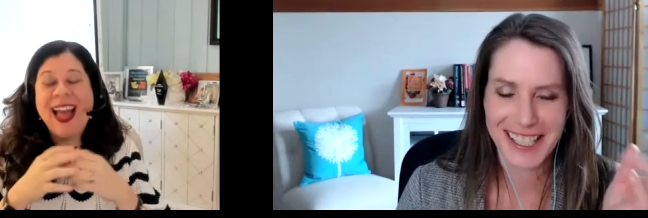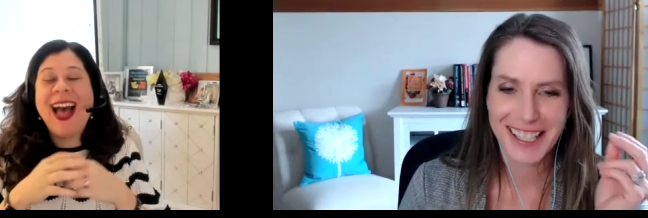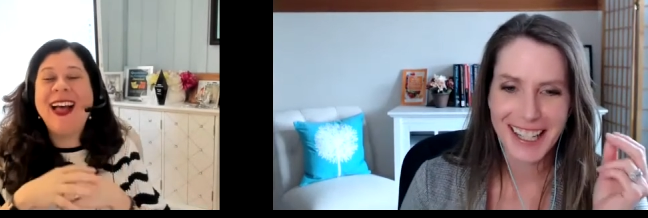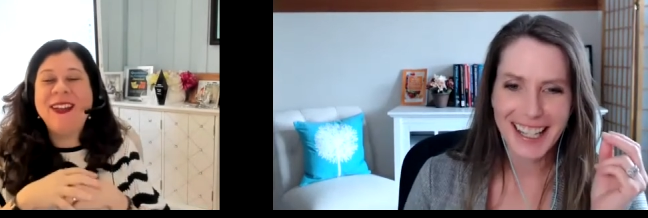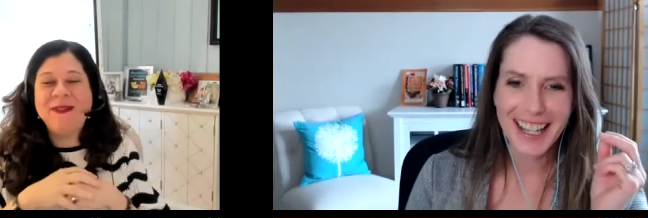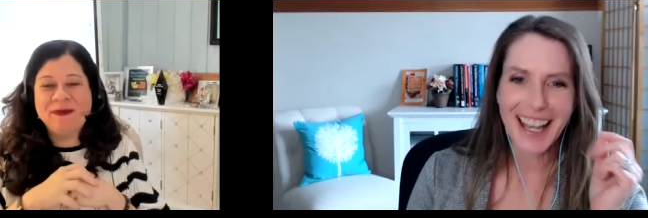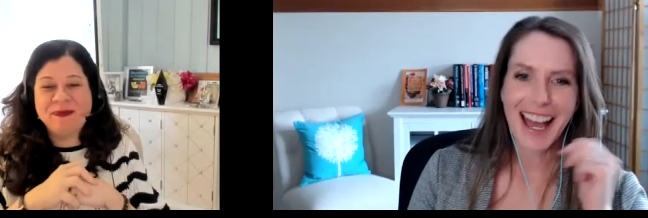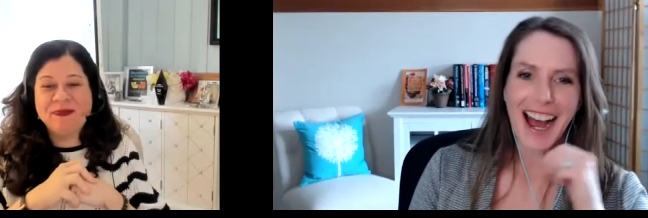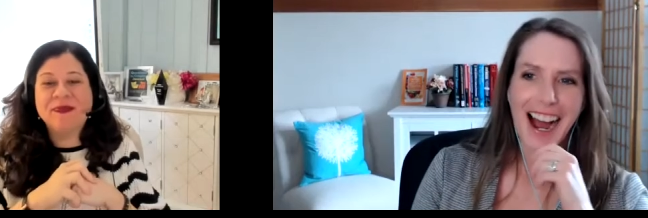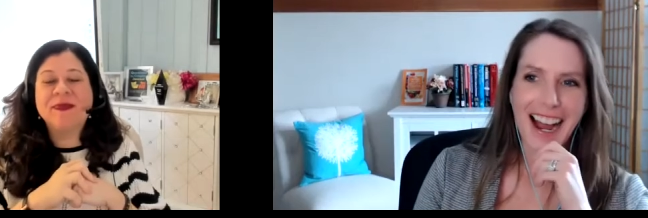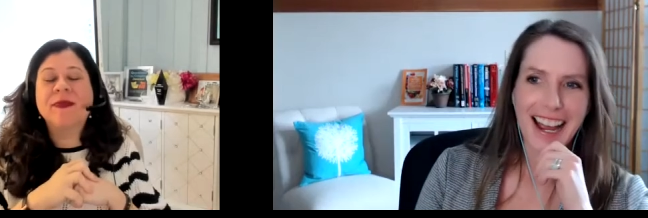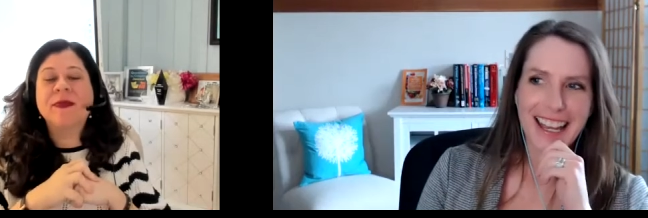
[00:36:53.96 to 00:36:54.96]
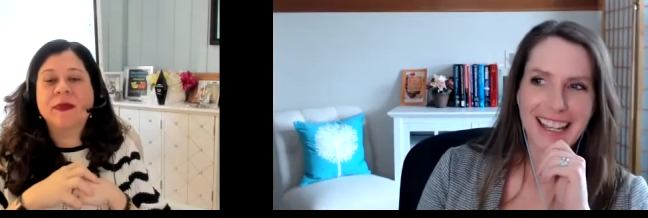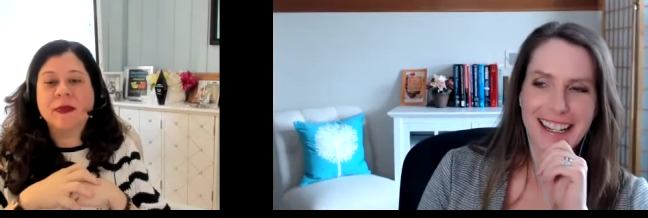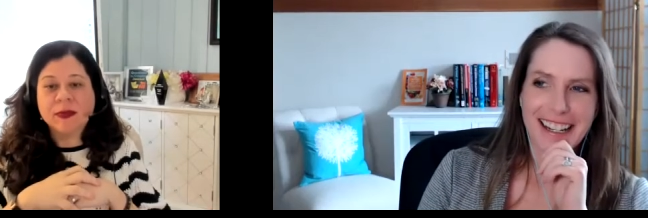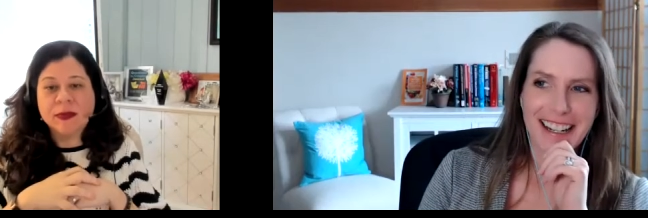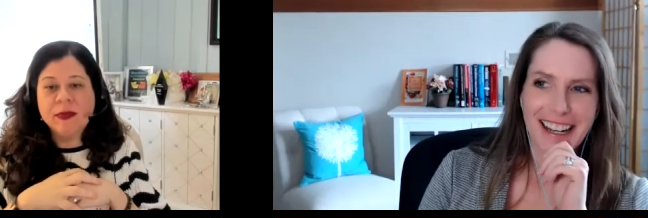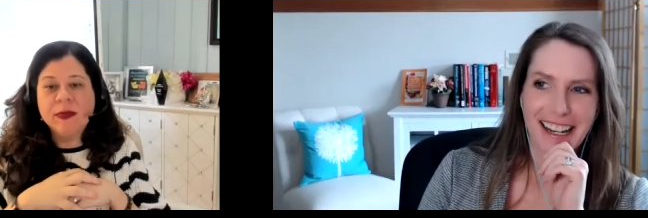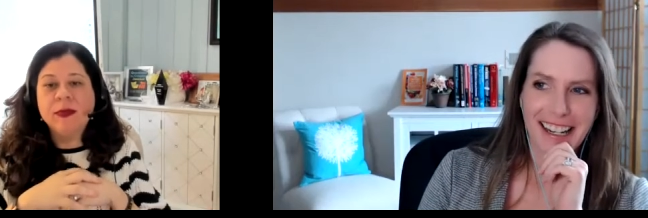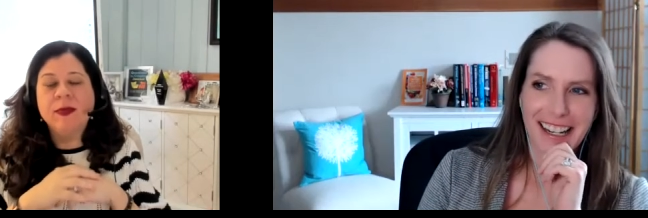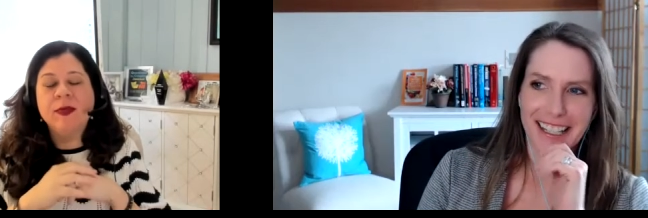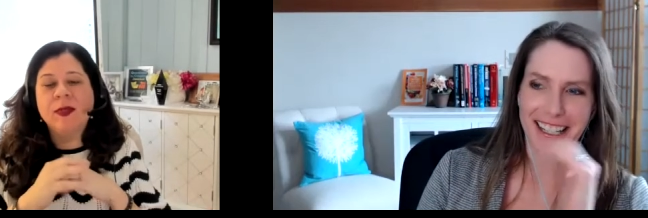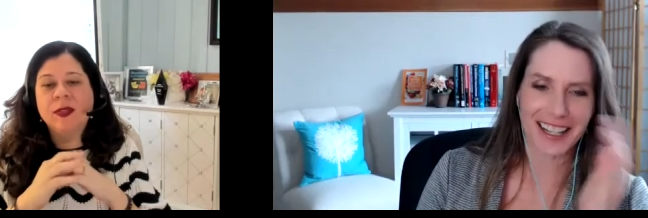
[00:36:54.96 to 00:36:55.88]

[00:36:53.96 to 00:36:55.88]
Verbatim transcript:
Speaker 1: yeah. I, uh,